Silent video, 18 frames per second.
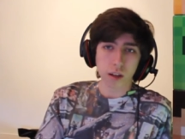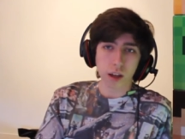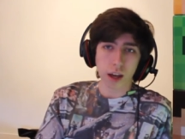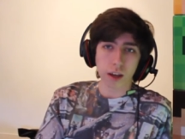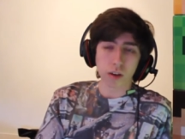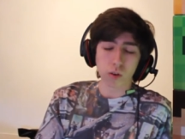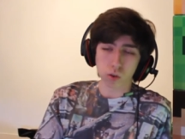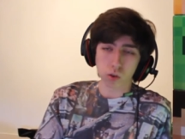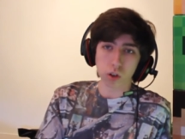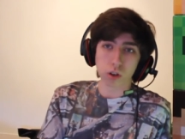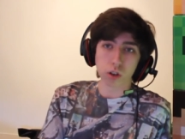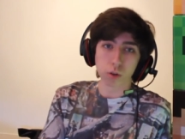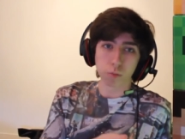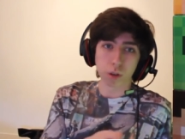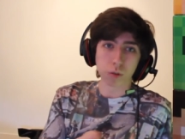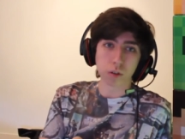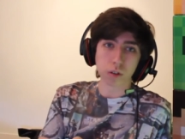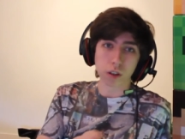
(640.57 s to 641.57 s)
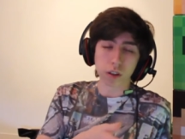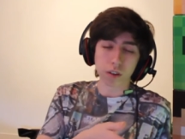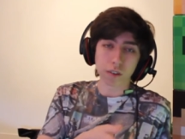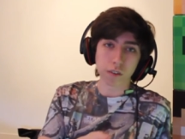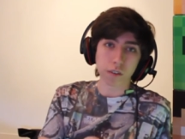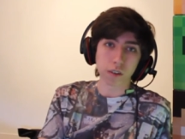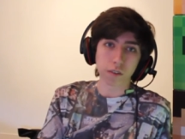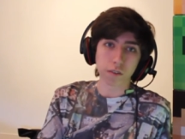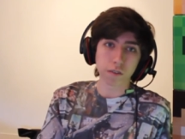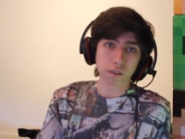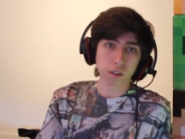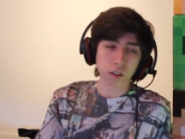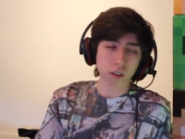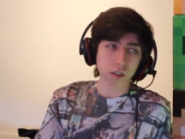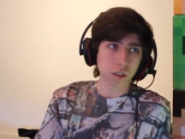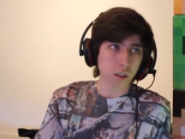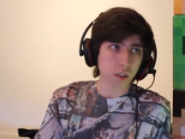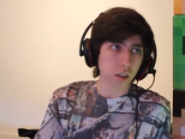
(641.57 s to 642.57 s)
And also it'll be with the, the,
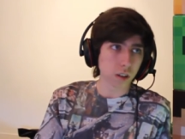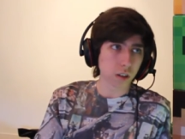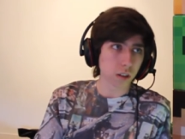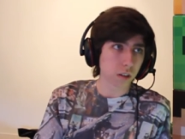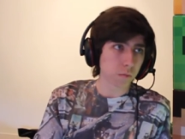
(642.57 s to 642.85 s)
the, the